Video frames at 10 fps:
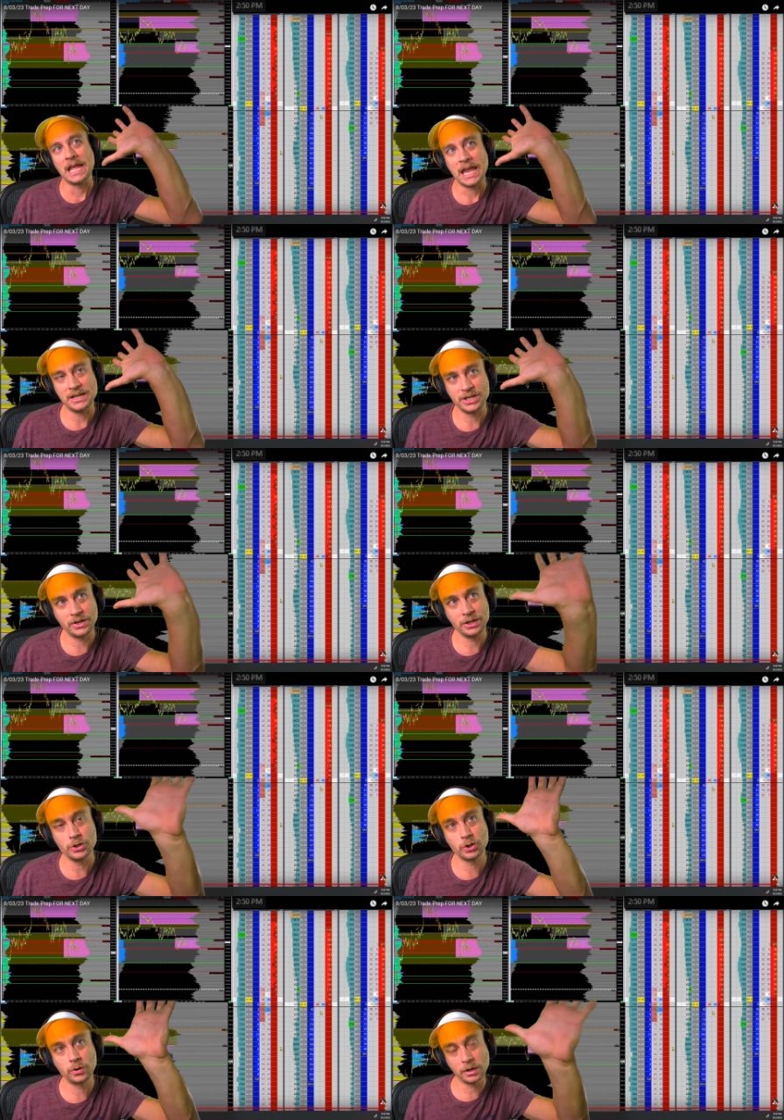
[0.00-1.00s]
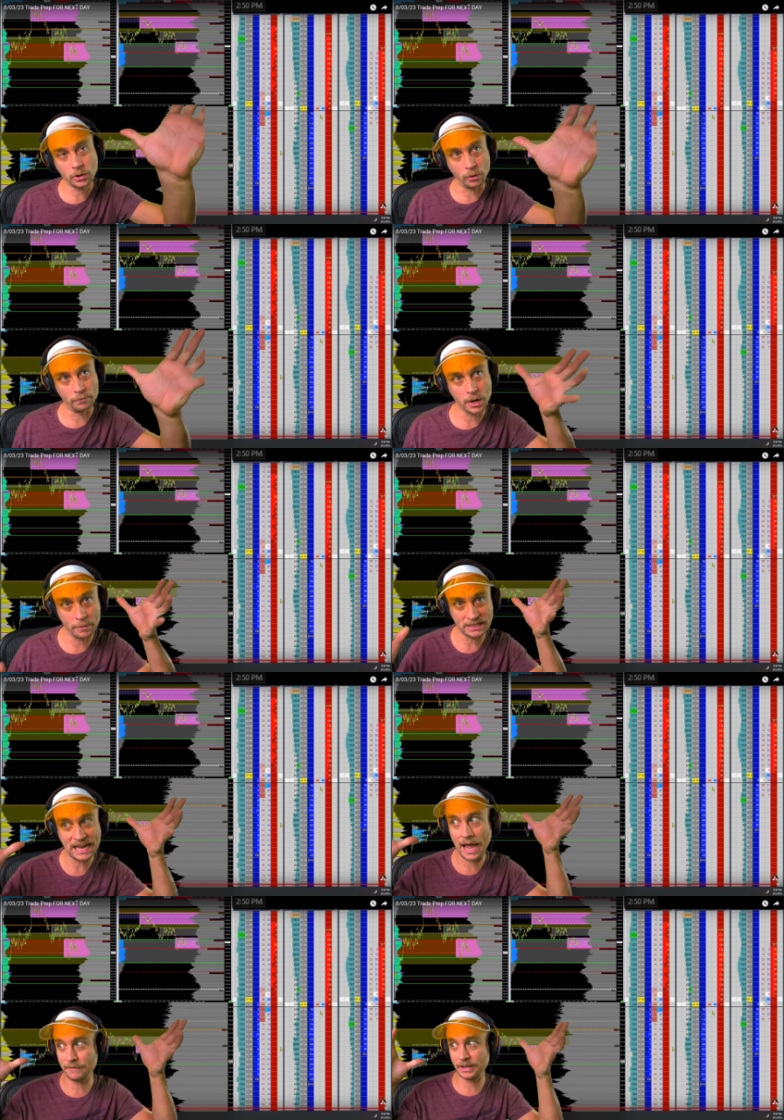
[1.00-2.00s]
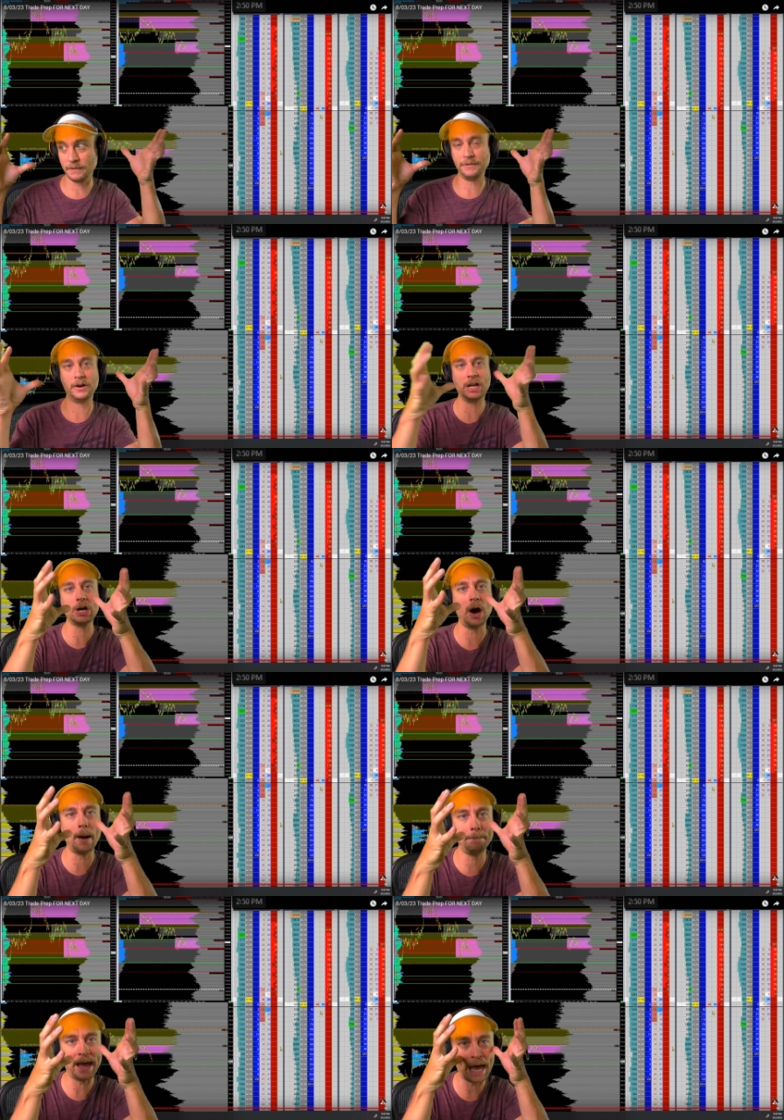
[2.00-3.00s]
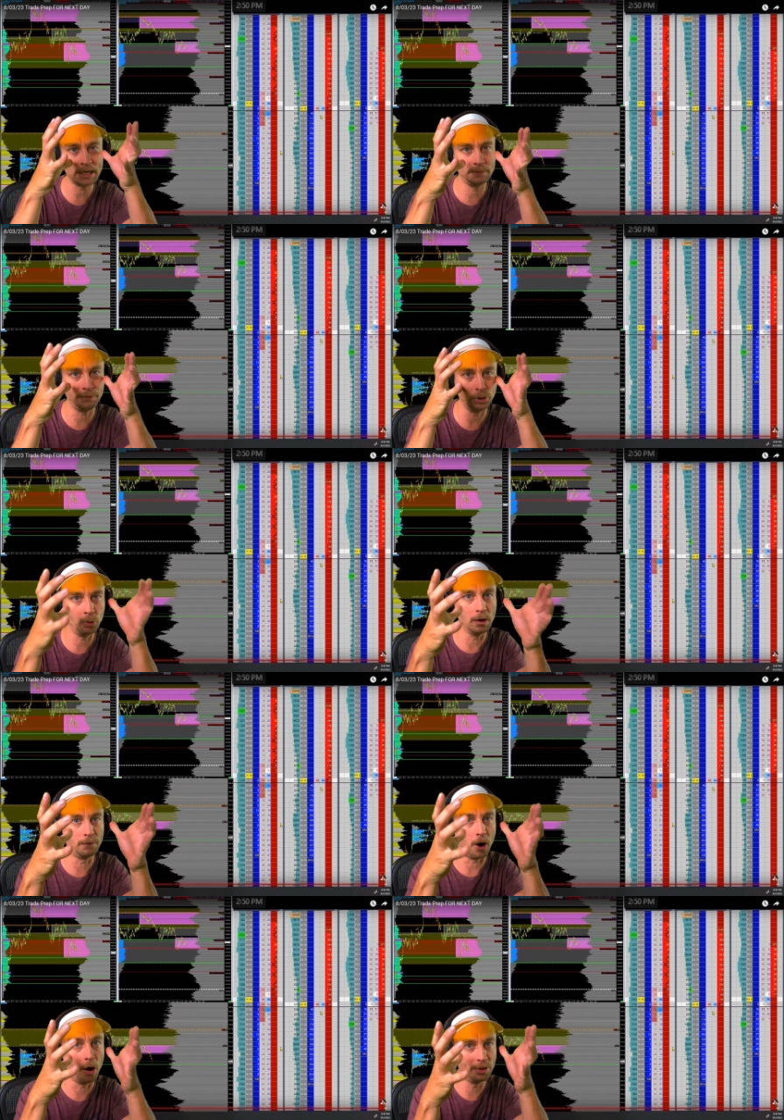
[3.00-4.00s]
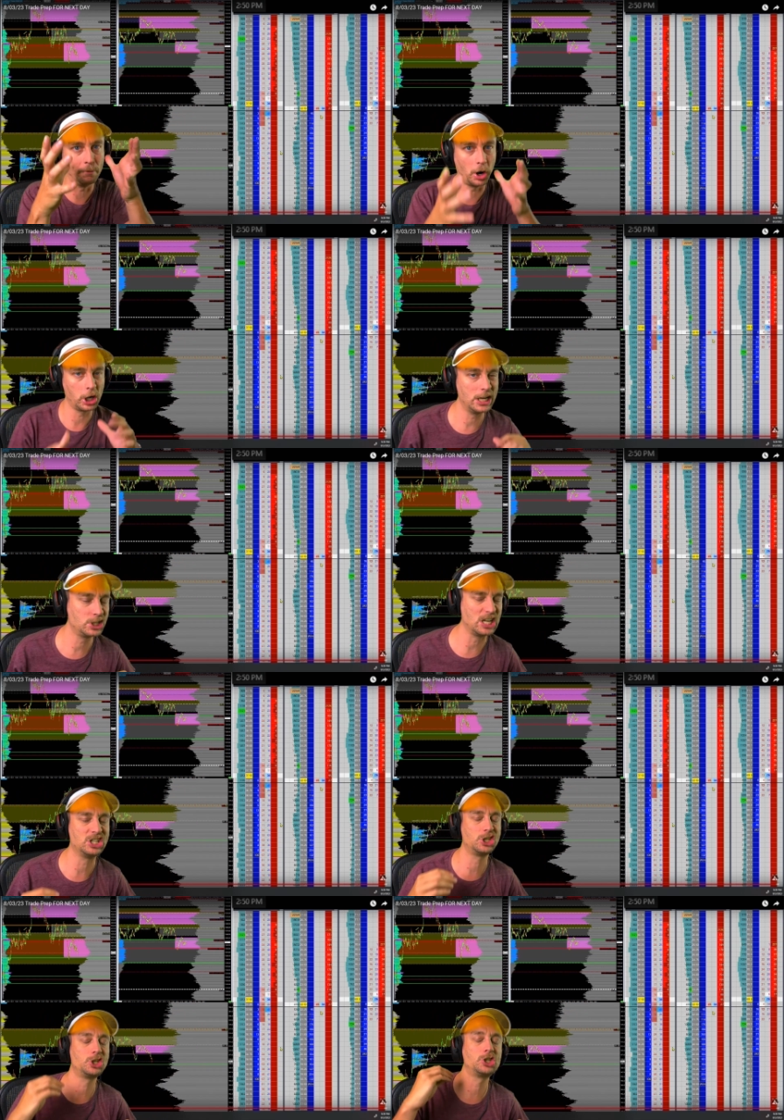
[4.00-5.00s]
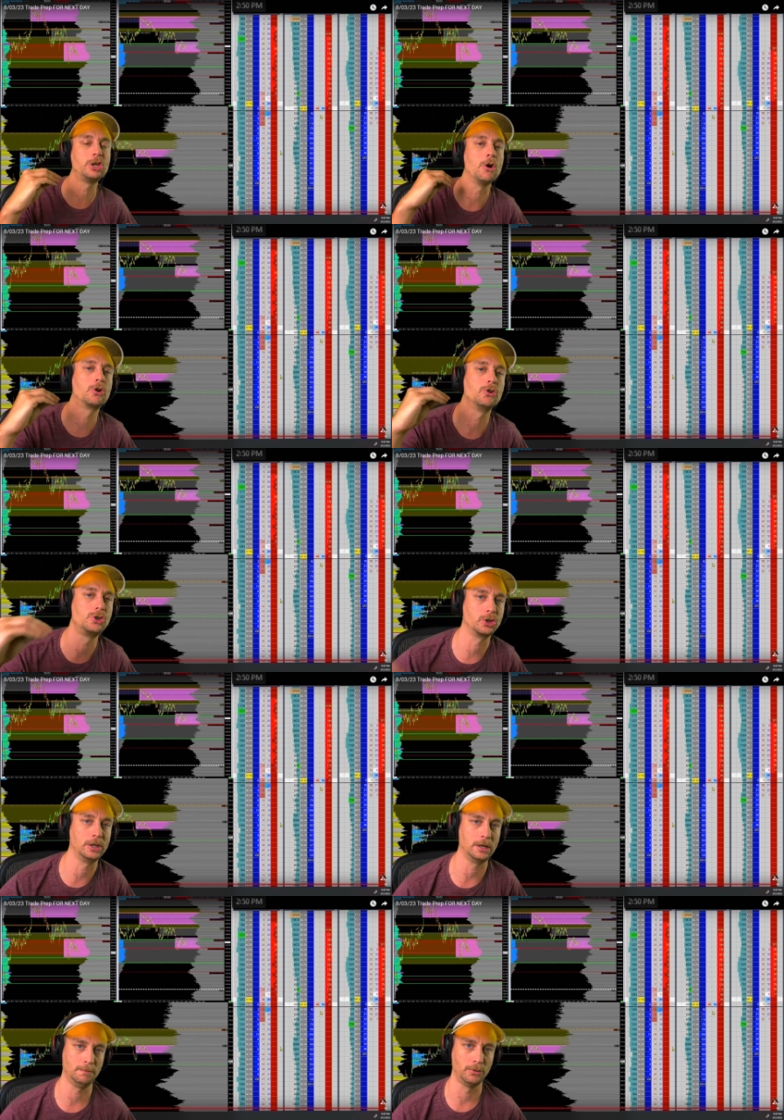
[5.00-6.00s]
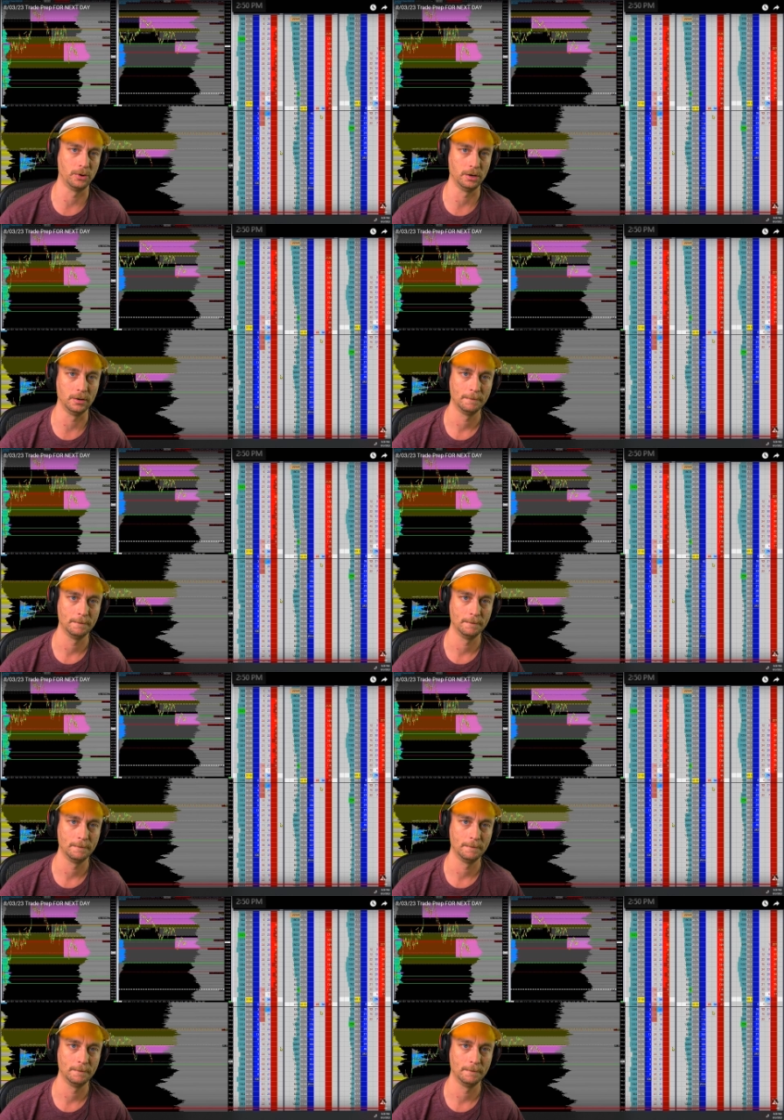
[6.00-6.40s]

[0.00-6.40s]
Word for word: and during those critical moments, having a very compact view of all the markets is so crucially important.